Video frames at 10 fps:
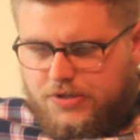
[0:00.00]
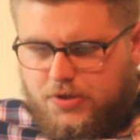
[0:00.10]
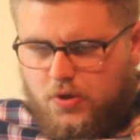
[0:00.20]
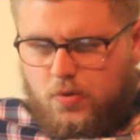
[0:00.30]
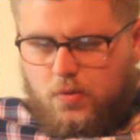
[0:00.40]

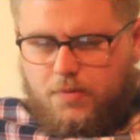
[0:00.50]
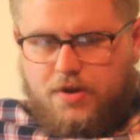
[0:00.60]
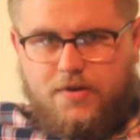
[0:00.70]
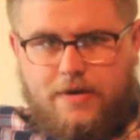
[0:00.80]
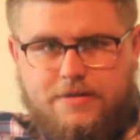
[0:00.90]
So what I'm
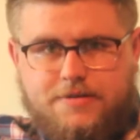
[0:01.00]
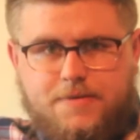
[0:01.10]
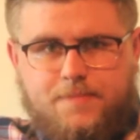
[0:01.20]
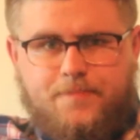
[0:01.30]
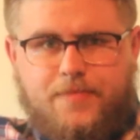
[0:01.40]
going to do
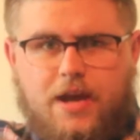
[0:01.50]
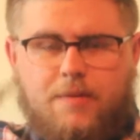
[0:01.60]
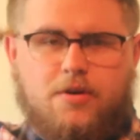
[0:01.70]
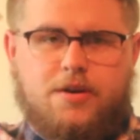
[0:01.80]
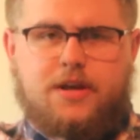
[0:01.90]
is,
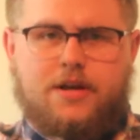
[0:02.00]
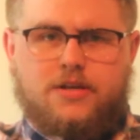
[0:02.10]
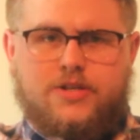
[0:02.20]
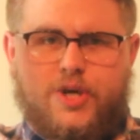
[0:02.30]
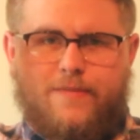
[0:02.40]
I'm going
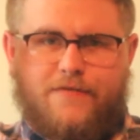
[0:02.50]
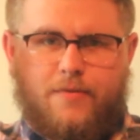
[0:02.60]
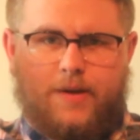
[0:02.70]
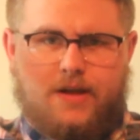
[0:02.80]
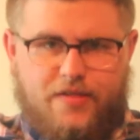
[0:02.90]
to jump
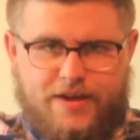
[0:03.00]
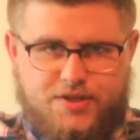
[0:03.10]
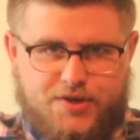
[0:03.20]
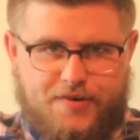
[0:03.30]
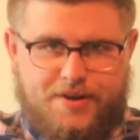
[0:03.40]
from
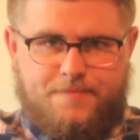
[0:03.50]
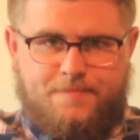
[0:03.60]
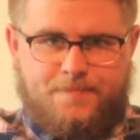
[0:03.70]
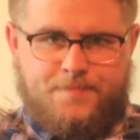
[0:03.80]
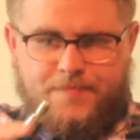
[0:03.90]
this
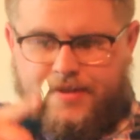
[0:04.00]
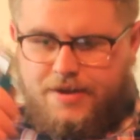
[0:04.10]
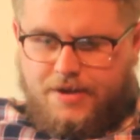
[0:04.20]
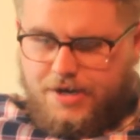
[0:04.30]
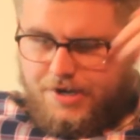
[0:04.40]
screen
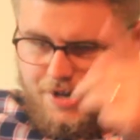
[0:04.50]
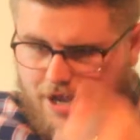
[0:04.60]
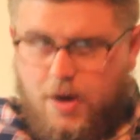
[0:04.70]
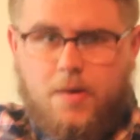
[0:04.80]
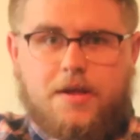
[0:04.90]

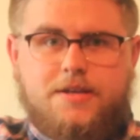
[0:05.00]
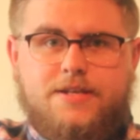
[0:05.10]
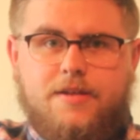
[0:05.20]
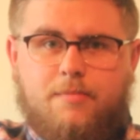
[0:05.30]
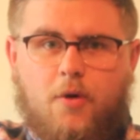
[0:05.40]
down
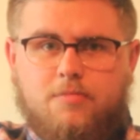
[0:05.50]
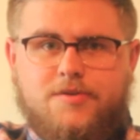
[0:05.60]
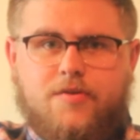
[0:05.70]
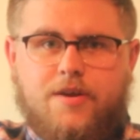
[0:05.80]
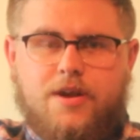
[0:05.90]
to the
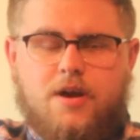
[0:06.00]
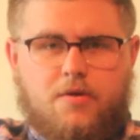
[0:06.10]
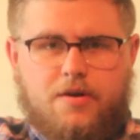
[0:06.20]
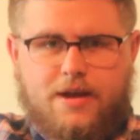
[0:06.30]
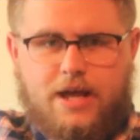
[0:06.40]
bottom screen here.
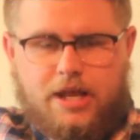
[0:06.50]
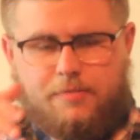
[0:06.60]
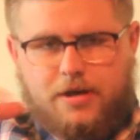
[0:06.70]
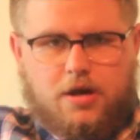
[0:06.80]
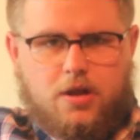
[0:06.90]
We're going to get a
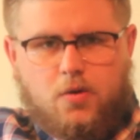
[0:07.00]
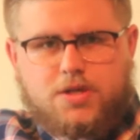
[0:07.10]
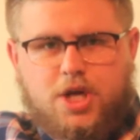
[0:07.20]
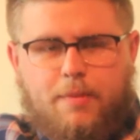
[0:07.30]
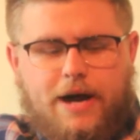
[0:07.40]
little bit of
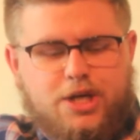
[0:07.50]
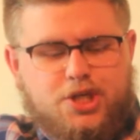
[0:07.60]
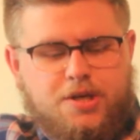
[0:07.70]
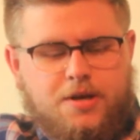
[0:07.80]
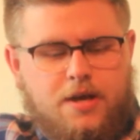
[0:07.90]
close-up
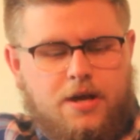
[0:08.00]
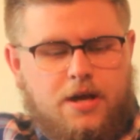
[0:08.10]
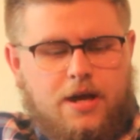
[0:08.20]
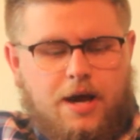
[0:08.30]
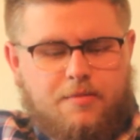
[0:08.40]
action.
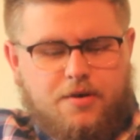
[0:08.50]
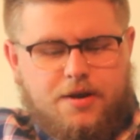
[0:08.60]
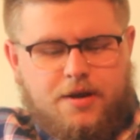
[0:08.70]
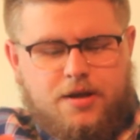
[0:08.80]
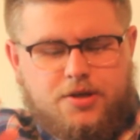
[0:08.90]
I'm
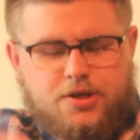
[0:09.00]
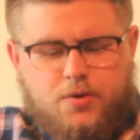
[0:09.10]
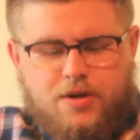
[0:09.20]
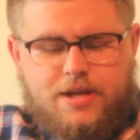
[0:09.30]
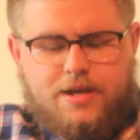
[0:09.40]
going to
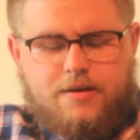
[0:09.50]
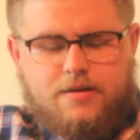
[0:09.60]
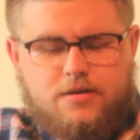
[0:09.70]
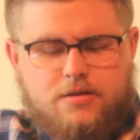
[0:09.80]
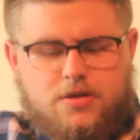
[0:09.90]
show
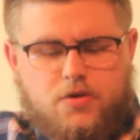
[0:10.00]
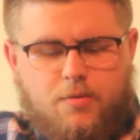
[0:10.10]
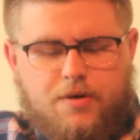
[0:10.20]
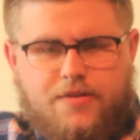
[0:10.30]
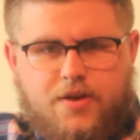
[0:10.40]
you
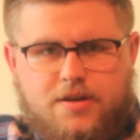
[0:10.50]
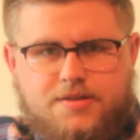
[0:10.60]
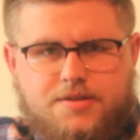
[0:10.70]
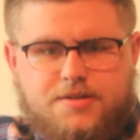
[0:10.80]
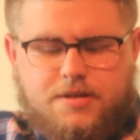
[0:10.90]
what it
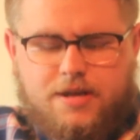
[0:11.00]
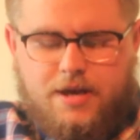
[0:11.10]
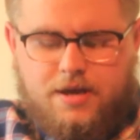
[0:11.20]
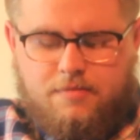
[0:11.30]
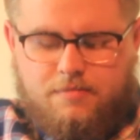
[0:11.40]
does,
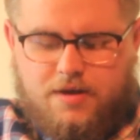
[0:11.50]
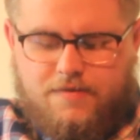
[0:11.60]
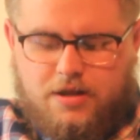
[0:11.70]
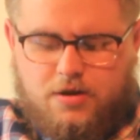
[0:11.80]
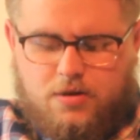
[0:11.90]

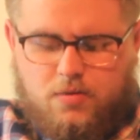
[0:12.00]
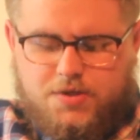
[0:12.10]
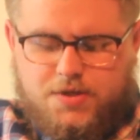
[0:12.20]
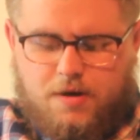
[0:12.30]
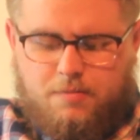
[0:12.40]
give you a
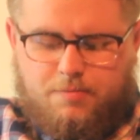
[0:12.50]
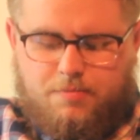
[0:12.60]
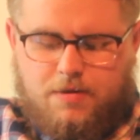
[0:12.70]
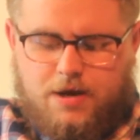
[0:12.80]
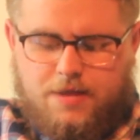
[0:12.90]
close-up,
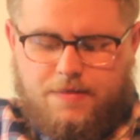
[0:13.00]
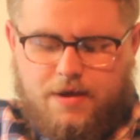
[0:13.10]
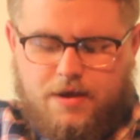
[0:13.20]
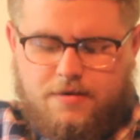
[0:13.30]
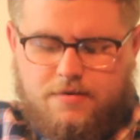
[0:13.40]
and
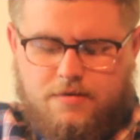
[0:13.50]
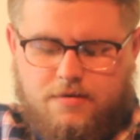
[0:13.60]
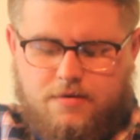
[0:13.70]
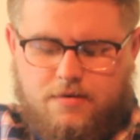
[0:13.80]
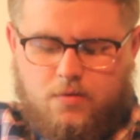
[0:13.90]
then
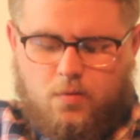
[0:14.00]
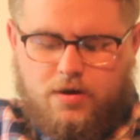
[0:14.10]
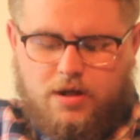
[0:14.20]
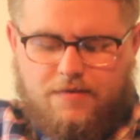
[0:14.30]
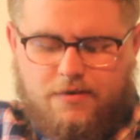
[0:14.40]

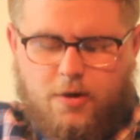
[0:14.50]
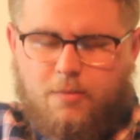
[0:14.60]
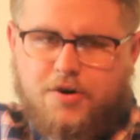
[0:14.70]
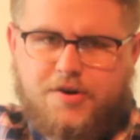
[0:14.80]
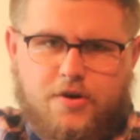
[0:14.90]
we'll have a
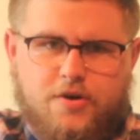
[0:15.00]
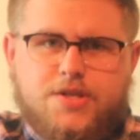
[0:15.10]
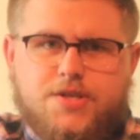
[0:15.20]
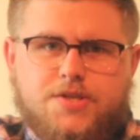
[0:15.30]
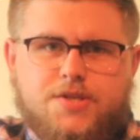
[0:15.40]
couple more
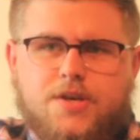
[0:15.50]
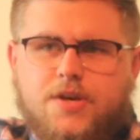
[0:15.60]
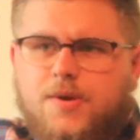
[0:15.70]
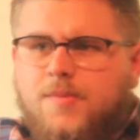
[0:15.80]
toots,